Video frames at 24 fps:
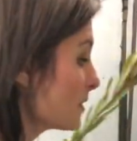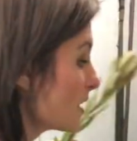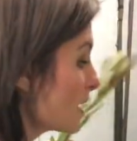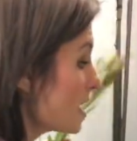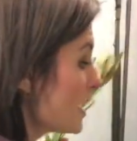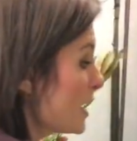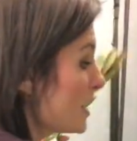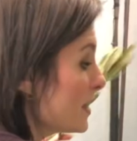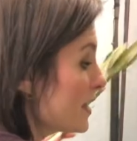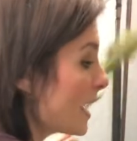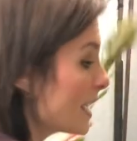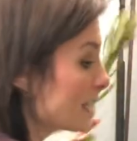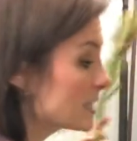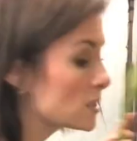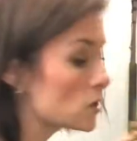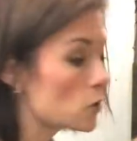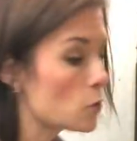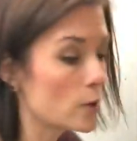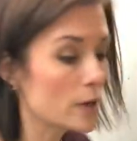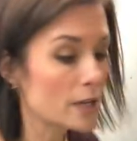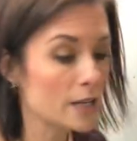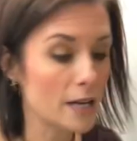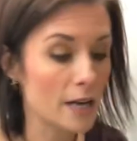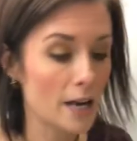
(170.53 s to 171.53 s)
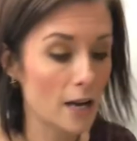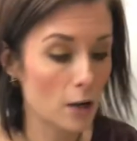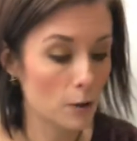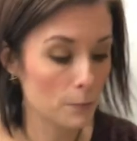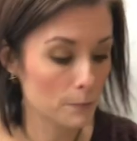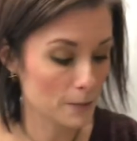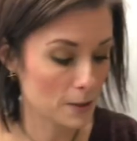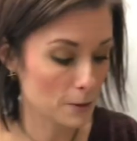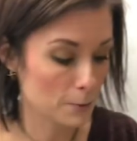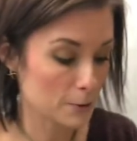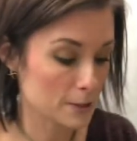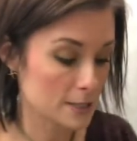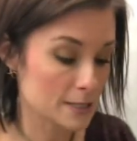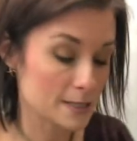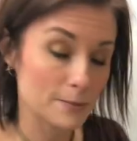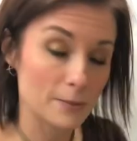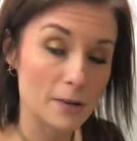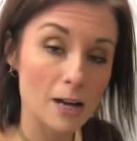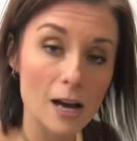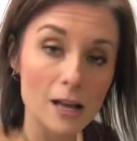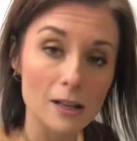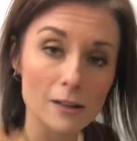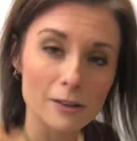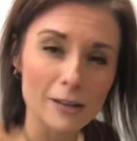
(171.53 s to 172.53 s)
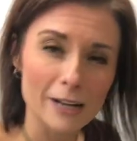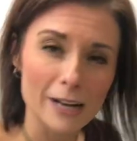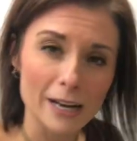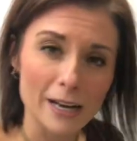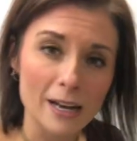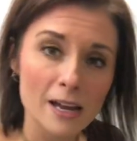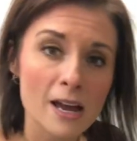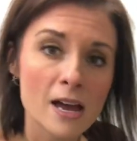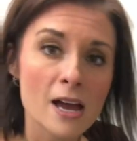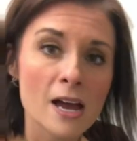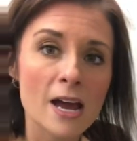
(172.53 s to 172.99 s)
and that's going to help me with some coloring.